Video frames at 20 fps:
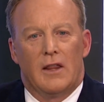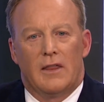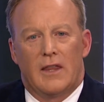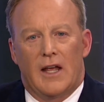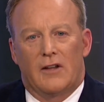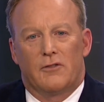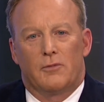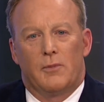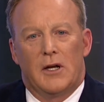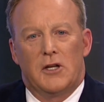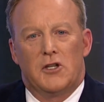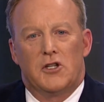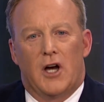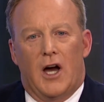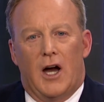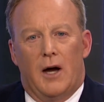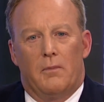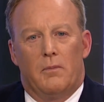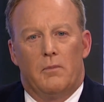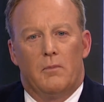That's my
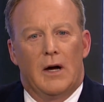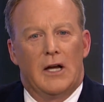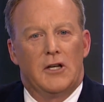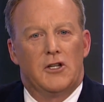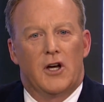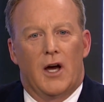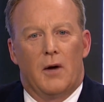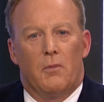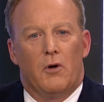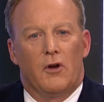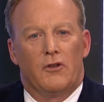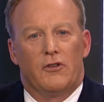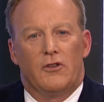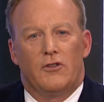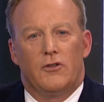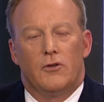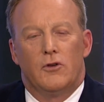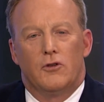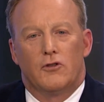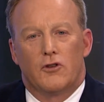job. My job
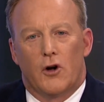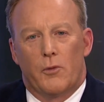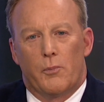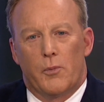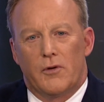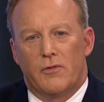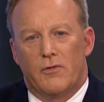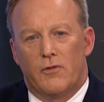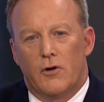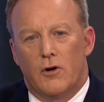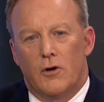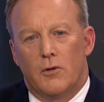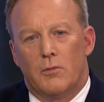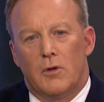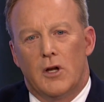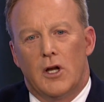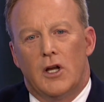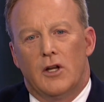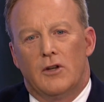wasn't to interpret for him.